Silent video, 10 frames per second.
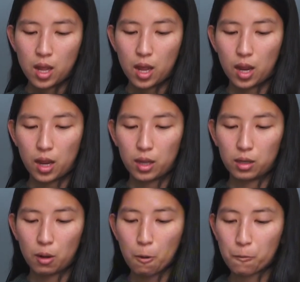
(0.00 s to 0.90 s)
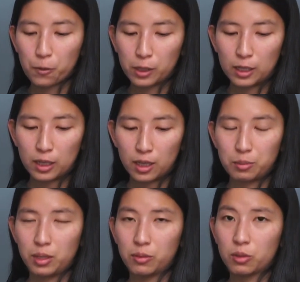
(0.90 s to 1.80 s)
and hopefully I'll
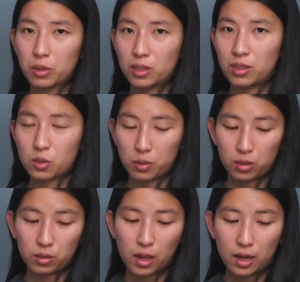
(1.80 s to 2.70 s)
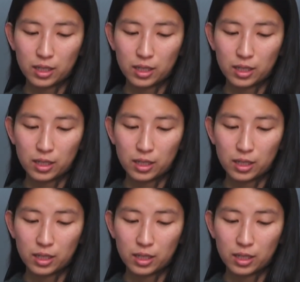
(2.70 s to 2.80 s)
be able to wear this sweater a lot.